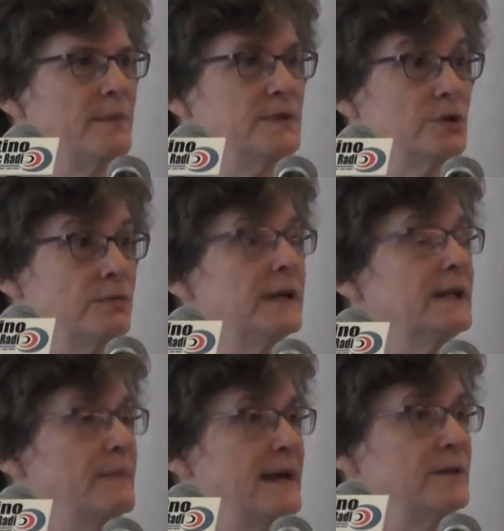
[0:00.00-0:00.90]
to
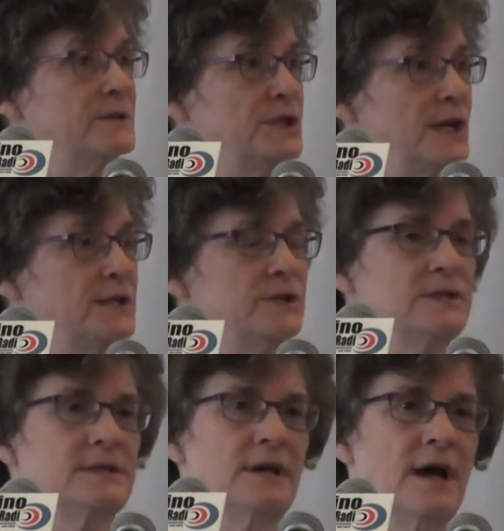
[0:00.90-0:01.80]
really make those
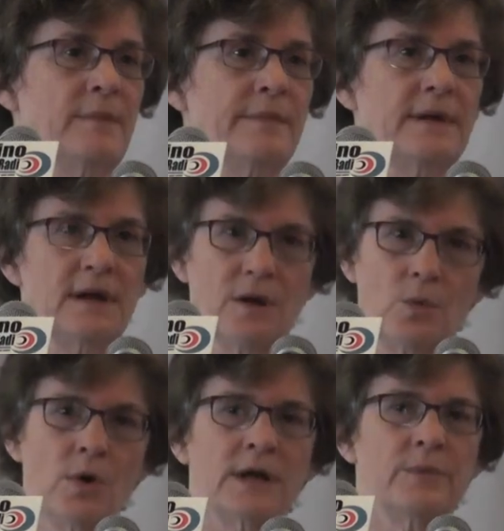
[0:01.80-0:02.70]
changes,
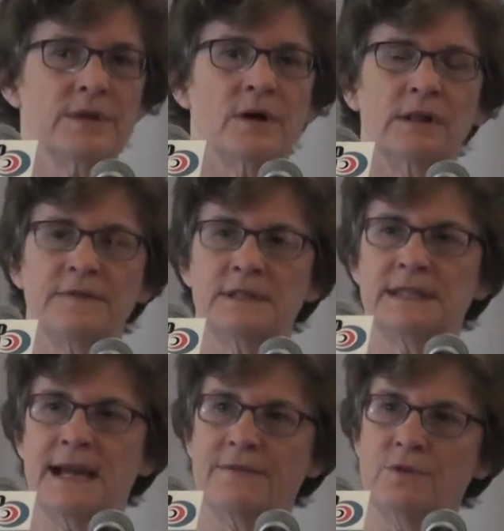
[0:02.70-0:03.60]
working with all of the
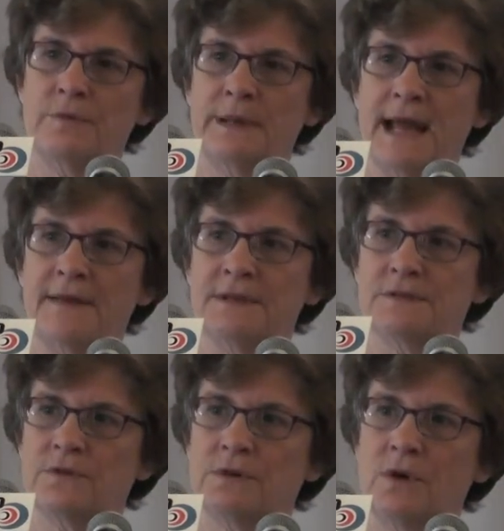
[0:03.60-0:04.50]
staff who have been at this
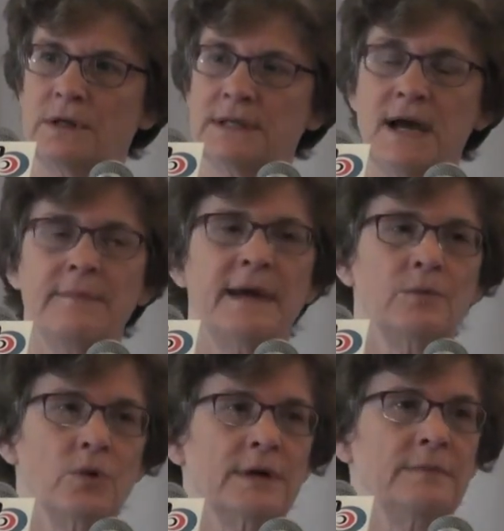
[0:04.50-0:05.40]
for a long time
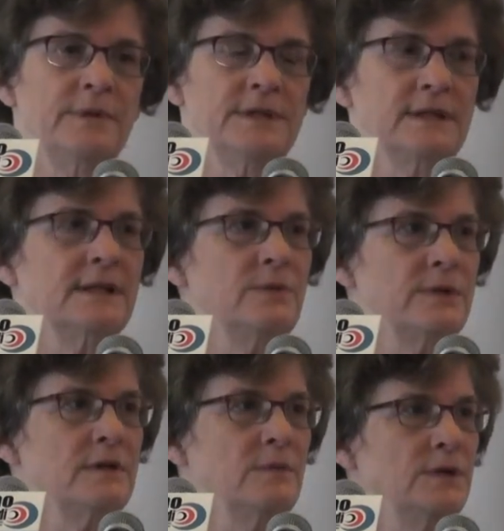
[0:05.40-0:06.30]
and working particularly
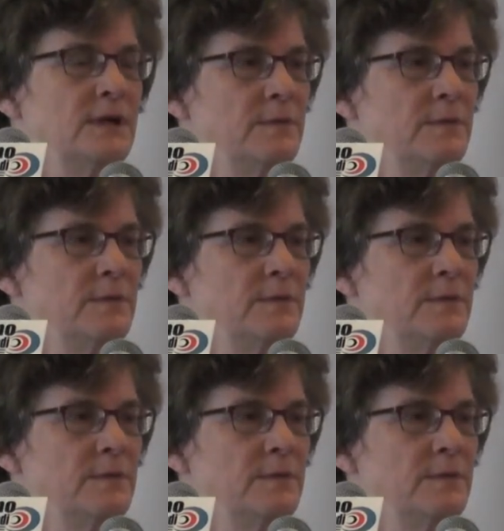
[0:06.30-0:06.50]
with community